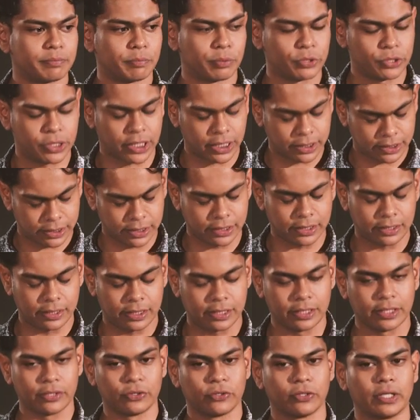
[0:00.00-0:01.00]
projected
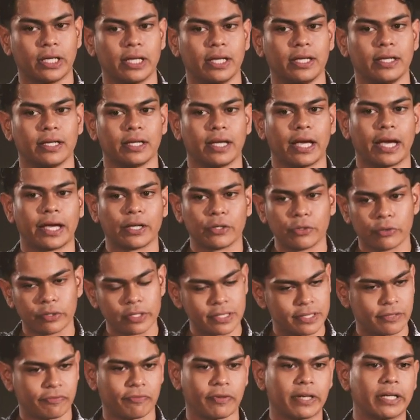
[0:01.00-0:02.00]
the mm. I know
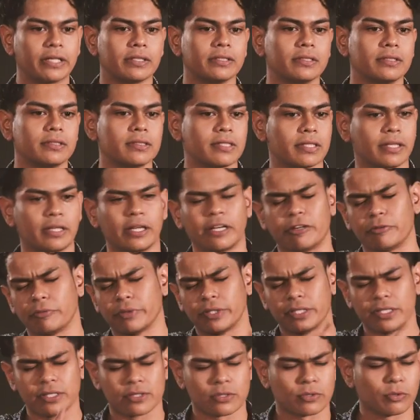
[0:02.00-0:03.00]
it's the finals and
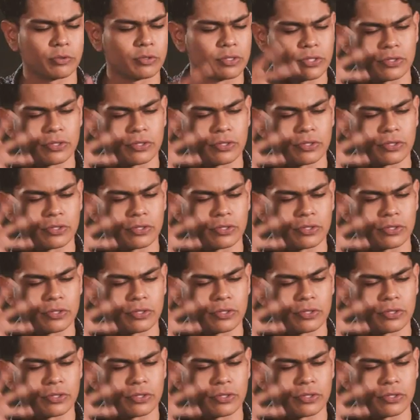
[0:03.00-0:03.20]
everybody's so